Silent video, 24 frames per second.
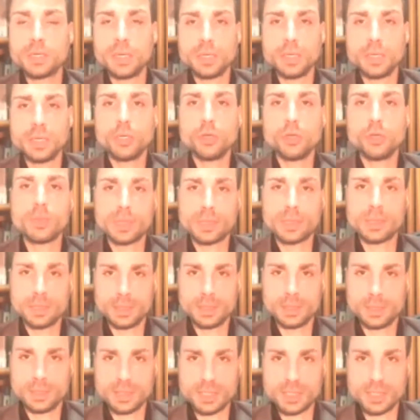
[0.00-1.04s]
human
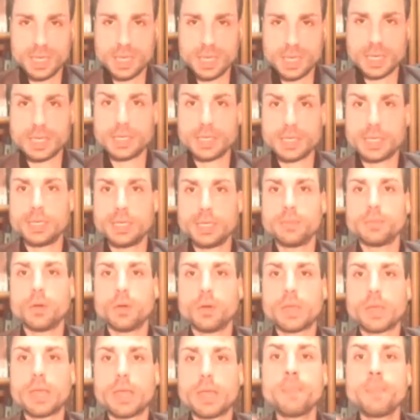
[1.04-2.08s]
dignity,
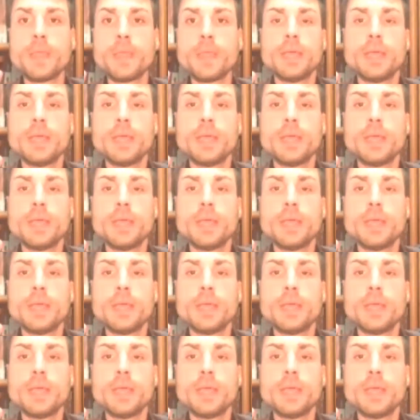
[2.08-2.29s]
okay?